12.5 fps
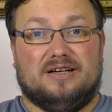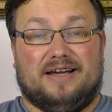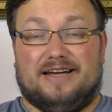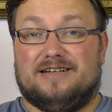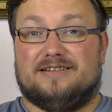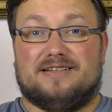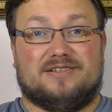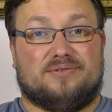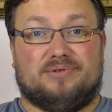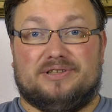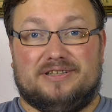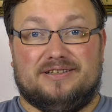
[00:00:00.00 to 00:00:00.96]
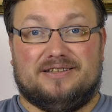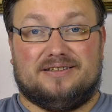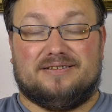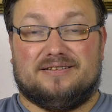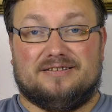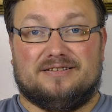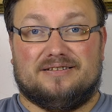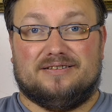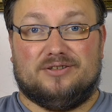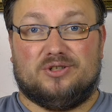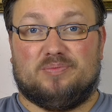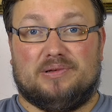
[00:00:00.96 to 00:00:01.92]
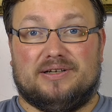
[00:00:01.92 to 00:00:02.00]
and it has a Retina
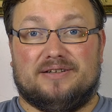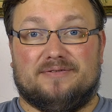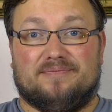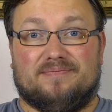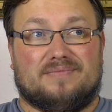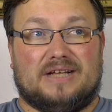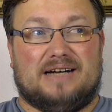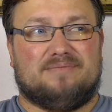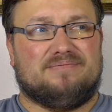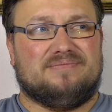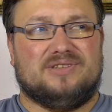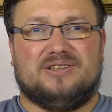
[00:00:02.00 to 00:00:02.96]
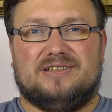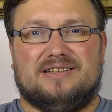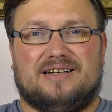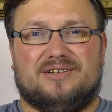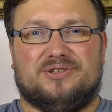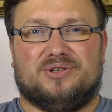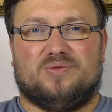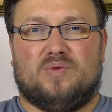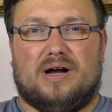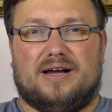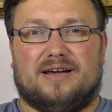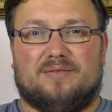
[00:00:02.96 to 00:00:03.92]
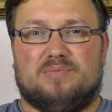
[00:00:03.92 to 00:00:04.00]
display. I'm not entirely sure
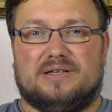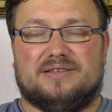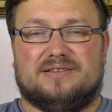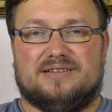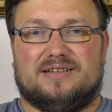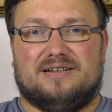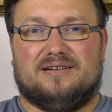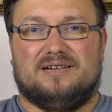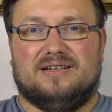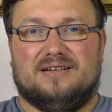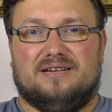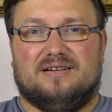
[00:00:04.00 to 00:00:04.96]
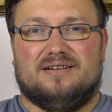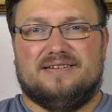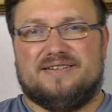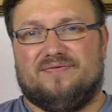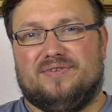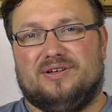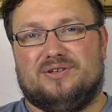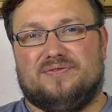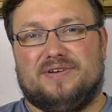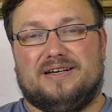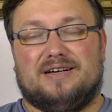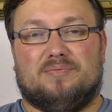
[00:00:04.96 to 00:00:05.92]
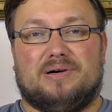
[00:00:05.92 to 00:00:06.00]
why, but something to
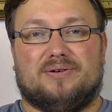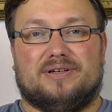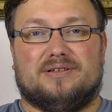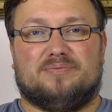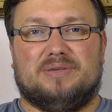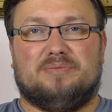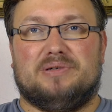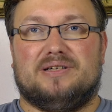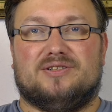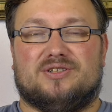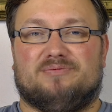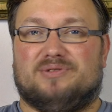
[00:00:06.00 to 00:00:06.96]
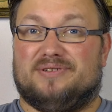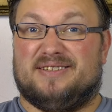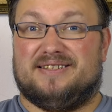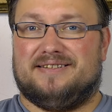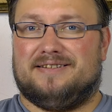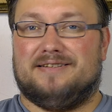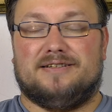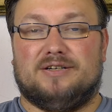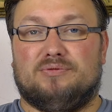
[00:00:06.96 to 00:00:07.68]
think about it. Maybe some consistency